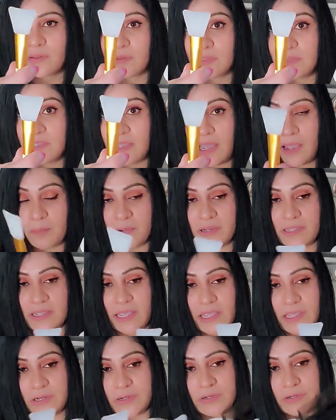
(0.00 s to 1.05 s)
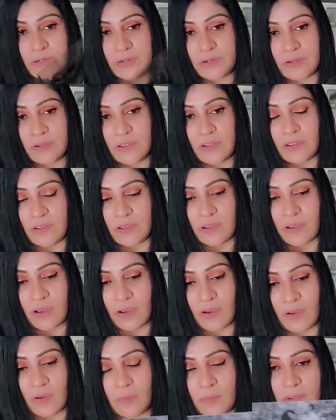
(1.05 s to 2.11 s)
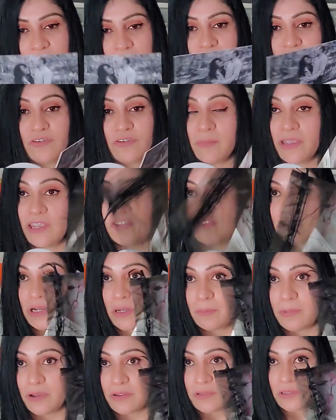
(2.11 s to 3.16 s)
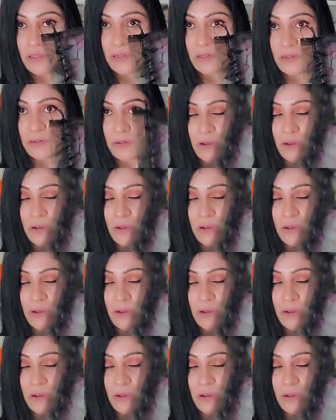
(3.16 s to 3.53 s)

the applicator. Um, information about the